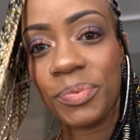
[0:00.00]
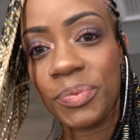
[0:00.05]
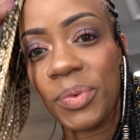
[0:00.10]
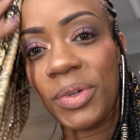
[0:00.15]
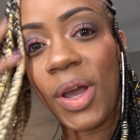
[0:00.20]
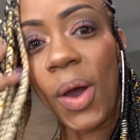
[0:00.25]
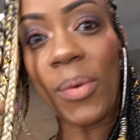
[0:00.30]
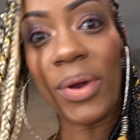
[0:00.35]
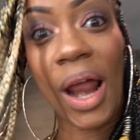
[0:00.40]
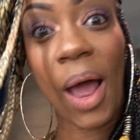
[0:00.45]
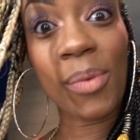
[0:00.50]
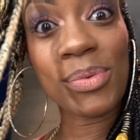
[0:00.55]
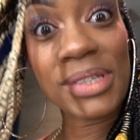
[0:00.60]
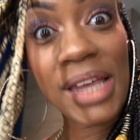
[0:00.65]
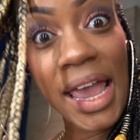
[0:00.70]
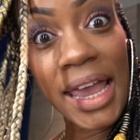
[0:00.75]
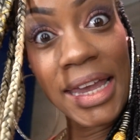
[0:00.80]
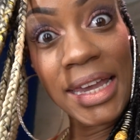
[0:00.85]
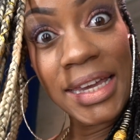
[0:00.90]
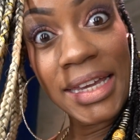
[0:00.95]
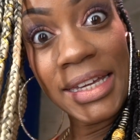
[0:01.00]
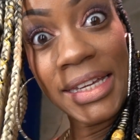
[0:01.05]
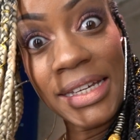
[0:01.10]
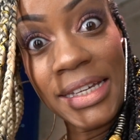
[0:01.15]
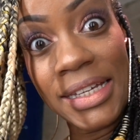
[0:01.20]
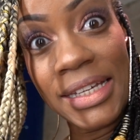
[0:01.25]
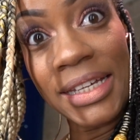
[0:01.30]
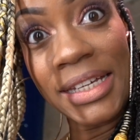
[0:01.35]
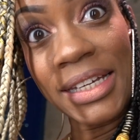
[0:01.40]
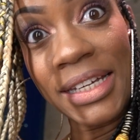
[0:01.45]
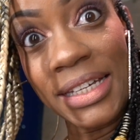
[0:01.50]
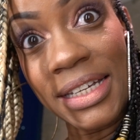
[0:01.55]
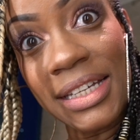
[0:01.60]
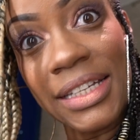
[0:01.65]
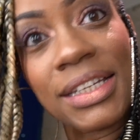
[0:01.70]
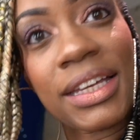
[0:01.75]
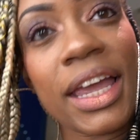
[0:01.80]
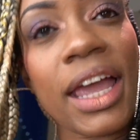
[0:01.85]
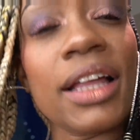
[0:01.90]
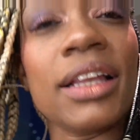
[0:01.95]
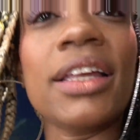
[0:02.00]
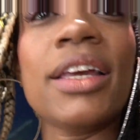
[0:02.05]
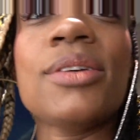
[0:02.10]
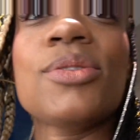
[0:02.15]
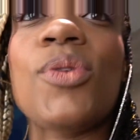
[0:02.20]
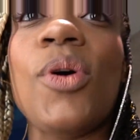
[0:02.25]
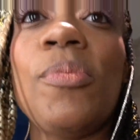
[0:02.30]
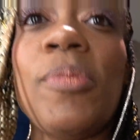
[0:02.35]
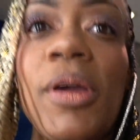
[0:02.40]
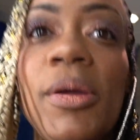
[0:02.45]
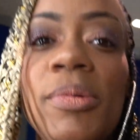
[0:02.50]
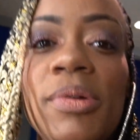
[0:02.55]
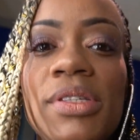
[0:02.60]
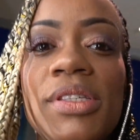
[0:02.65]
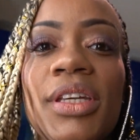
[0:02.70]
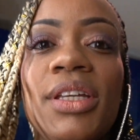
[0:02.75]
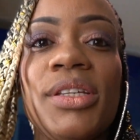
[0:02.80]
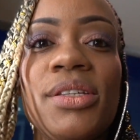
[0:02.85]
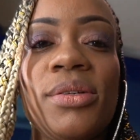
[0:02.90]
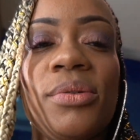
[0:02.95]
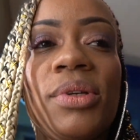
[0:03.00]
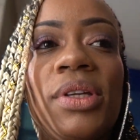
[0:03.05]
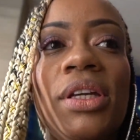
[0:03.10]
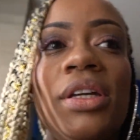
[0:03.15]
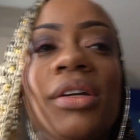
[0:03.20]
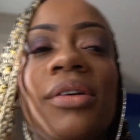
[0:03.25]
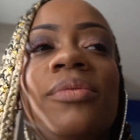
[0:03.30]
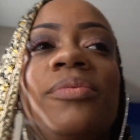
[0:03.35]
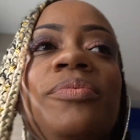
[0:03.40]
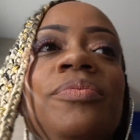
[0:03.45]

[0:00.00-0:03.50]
We're going out to eat. Kaylee is on babysitting duty.